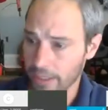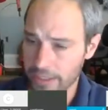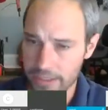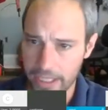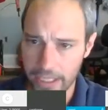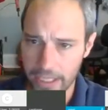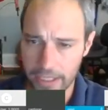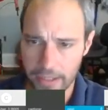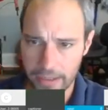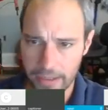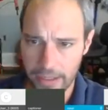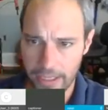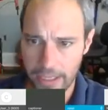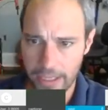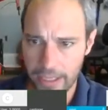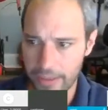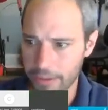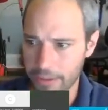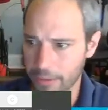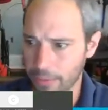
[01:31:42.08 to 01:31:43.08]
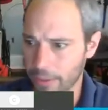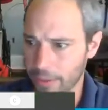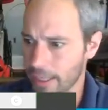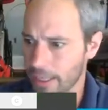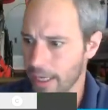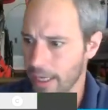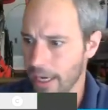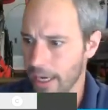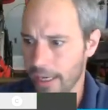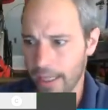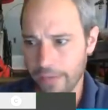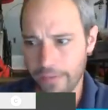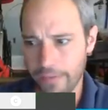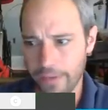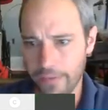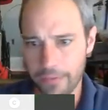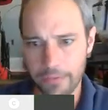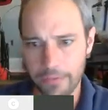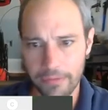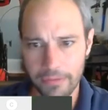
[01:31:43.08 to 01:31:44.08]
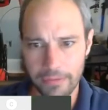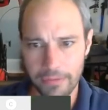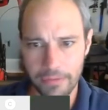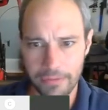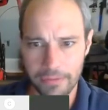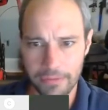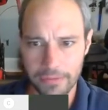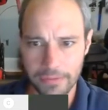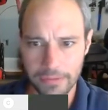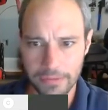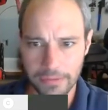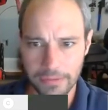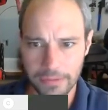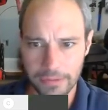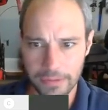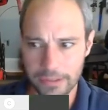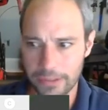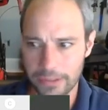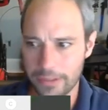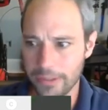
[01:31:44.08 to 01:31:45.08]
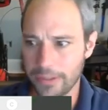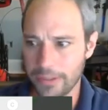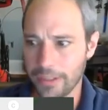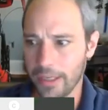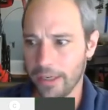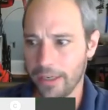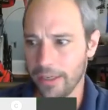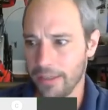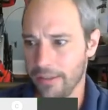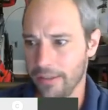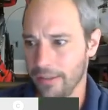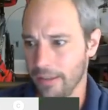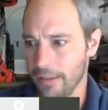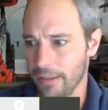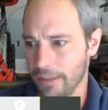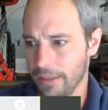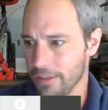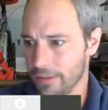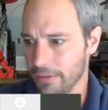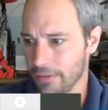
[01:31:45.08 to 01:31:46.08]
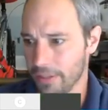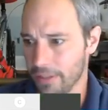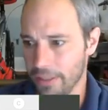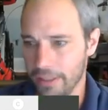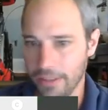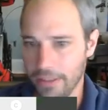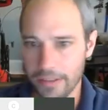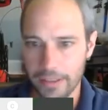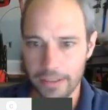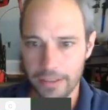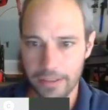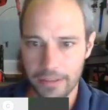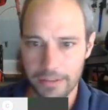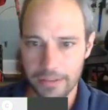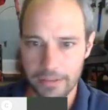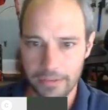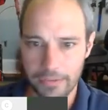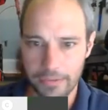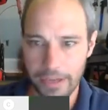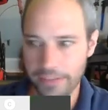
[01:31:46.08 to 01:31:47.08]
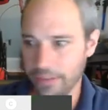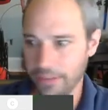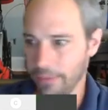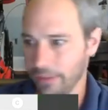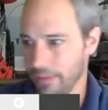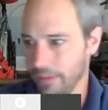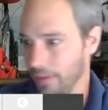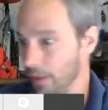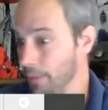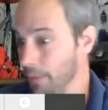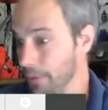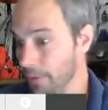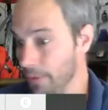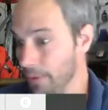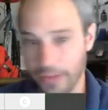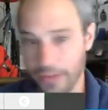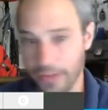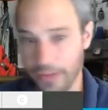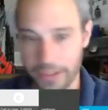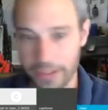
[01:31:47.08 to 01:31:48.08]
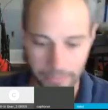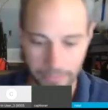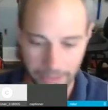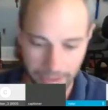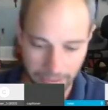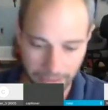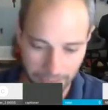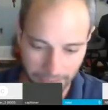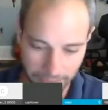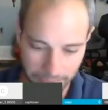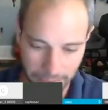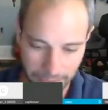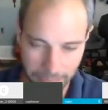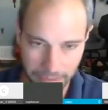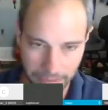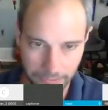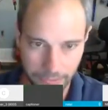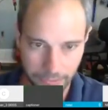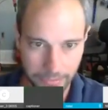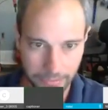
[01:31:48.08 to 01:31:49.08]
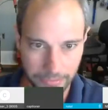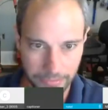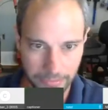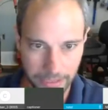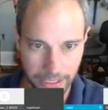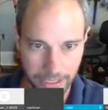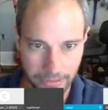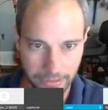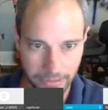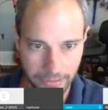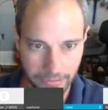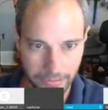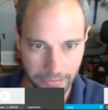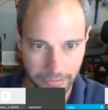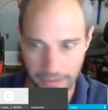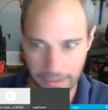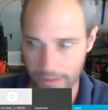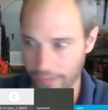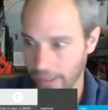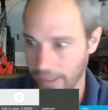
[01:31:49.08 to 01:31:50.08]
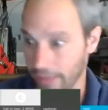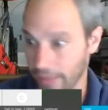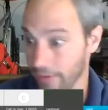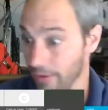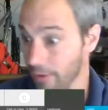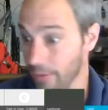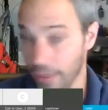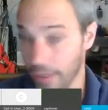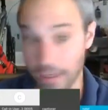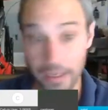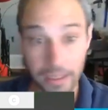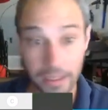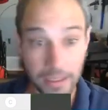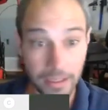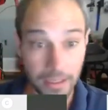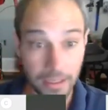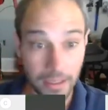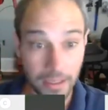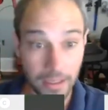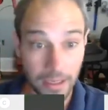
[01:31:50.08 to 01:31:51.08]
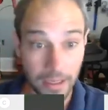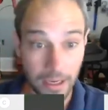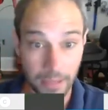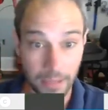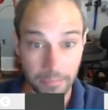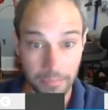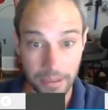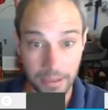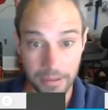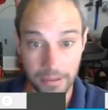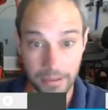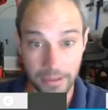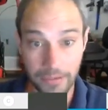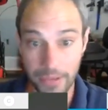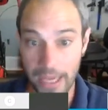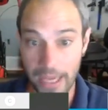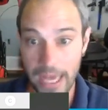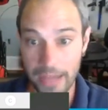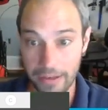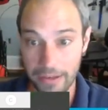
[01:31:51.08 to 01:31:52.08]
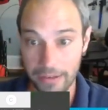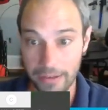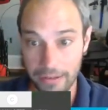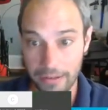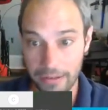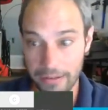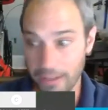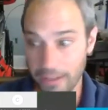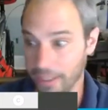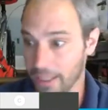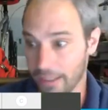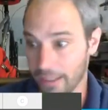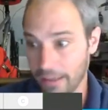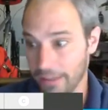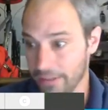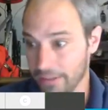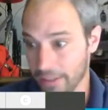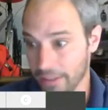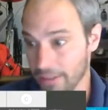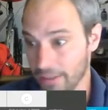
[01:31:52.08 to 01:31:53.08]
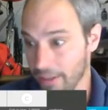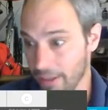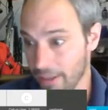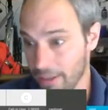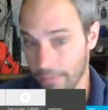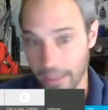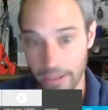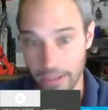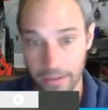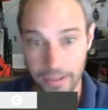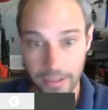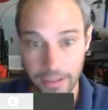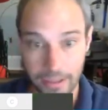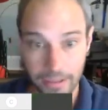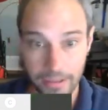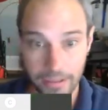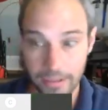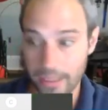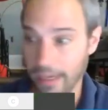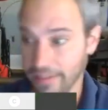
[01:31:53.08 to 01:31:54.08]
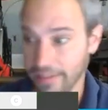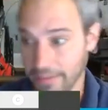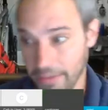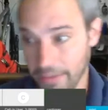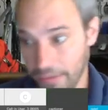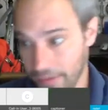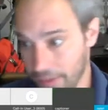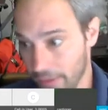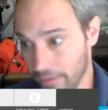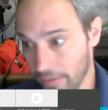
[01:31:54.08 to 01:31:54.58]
what I understand, and you would not have even started, unless you're really fascinated by something. I hope you are fascinated by it, or maybe if you really got into it out of the nowhere. But if you hadn't, none of your classes are going to talk about the concept of